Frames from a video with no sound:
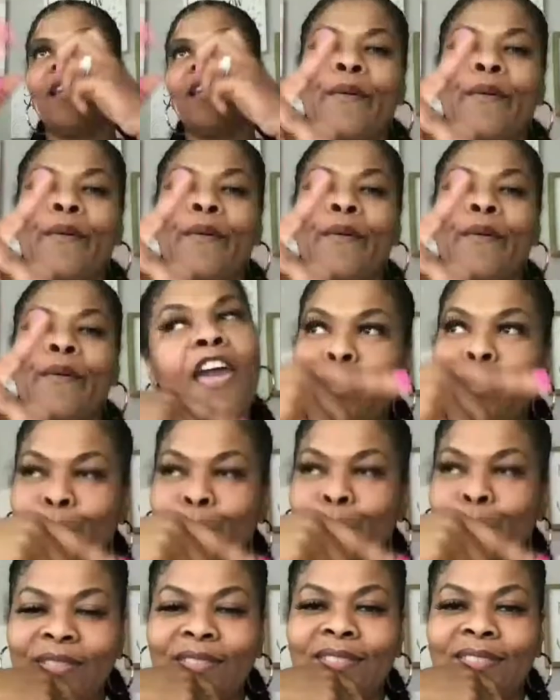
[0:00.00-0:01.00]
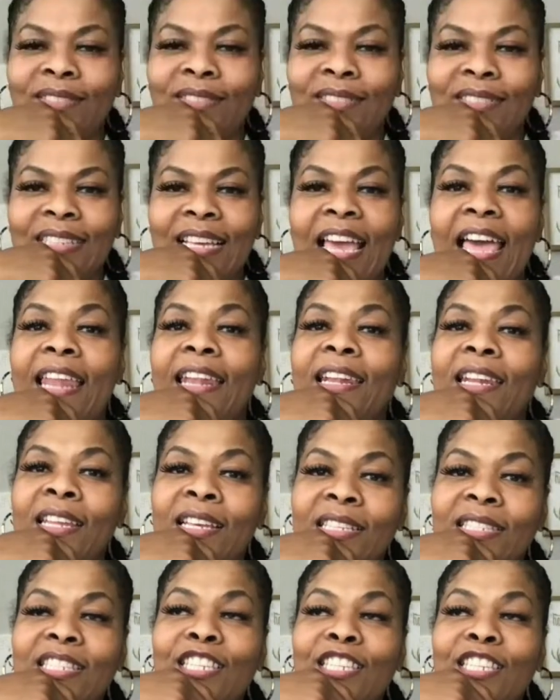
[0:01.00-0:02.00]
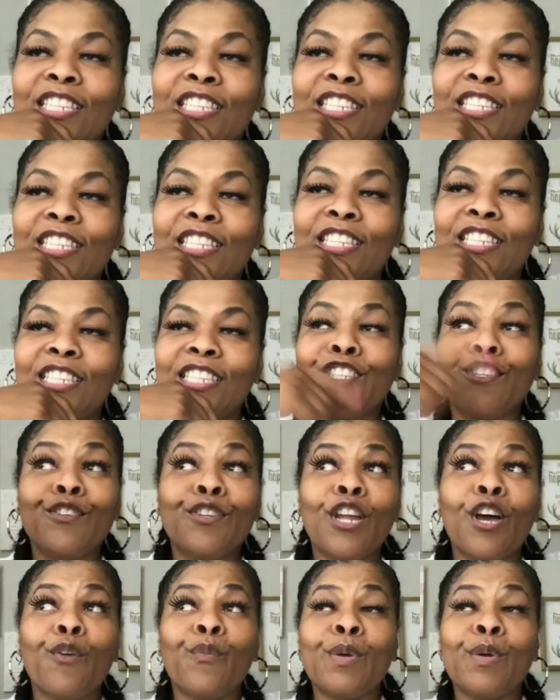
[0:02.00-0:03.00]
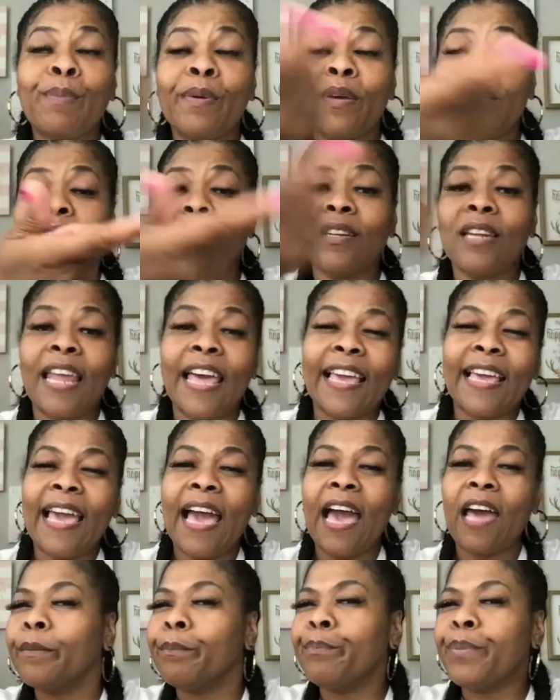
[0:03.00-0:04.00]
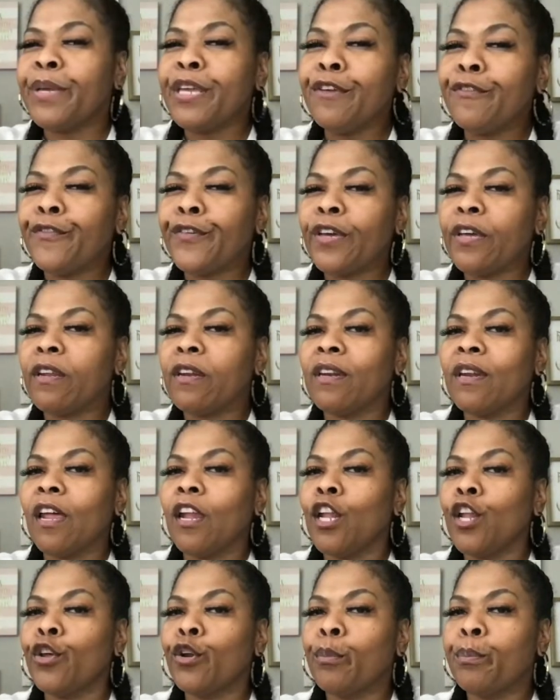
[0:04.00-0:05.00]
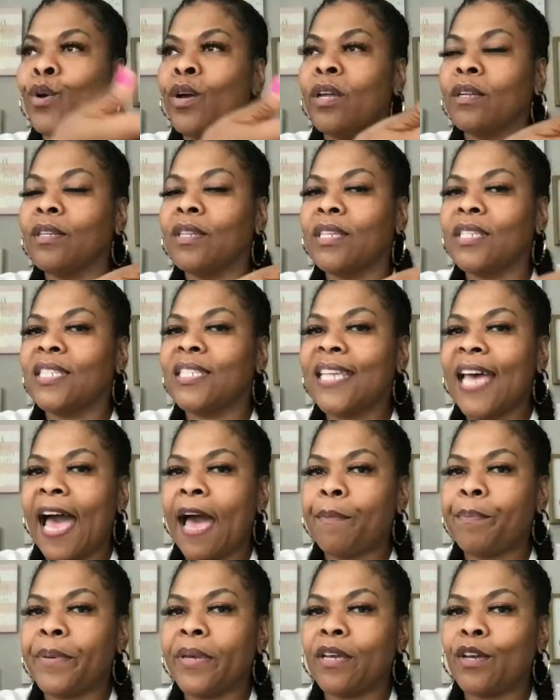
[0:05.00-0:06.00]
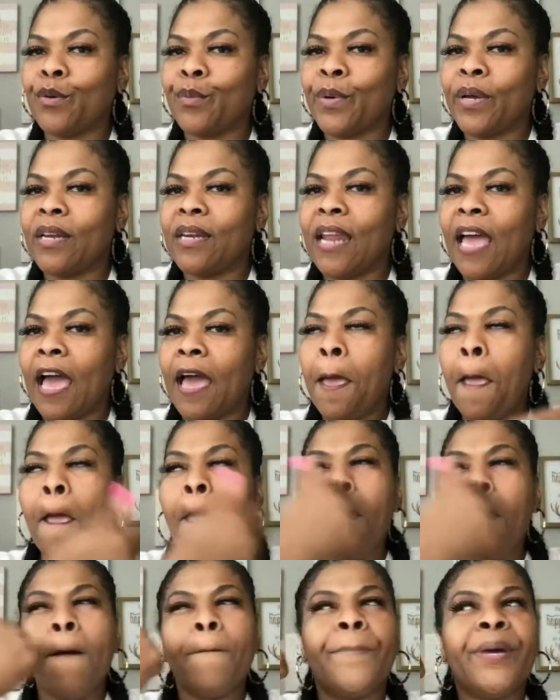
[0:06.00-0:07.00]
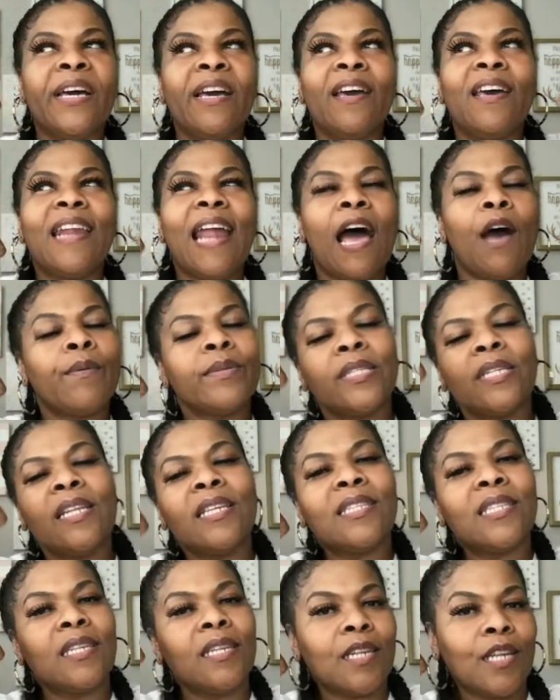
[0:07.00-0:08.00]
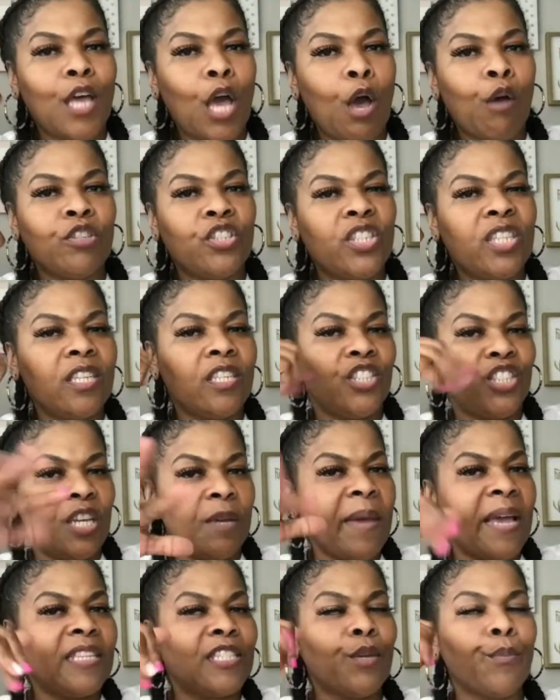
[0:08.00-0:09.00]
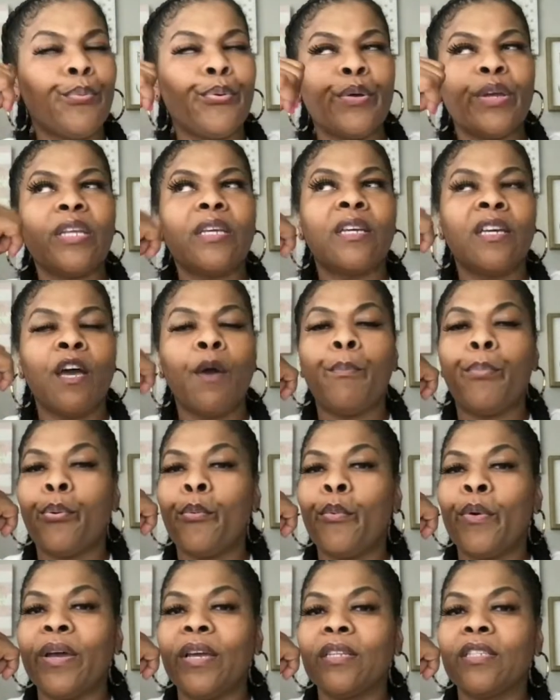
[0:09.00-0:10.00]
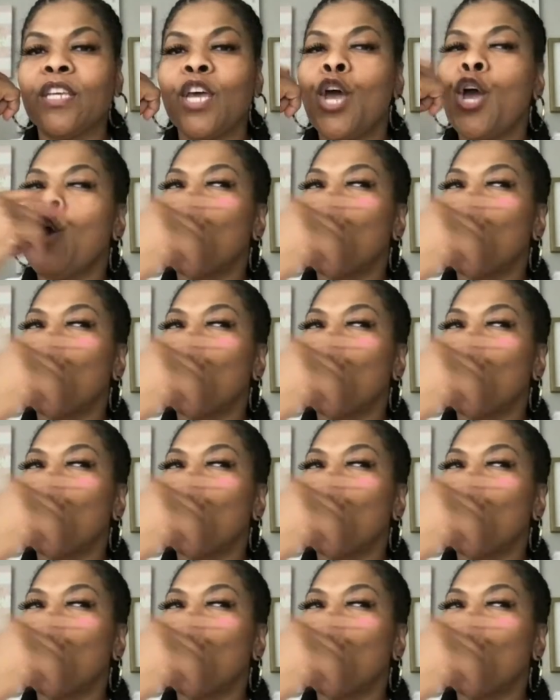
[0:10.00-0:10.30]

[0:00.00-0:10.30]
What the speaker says: How you doing? Listen, we've been like kind of beefing a little bit on this topic or whatnot. But I was listening to Coach T. She made some pretty good points.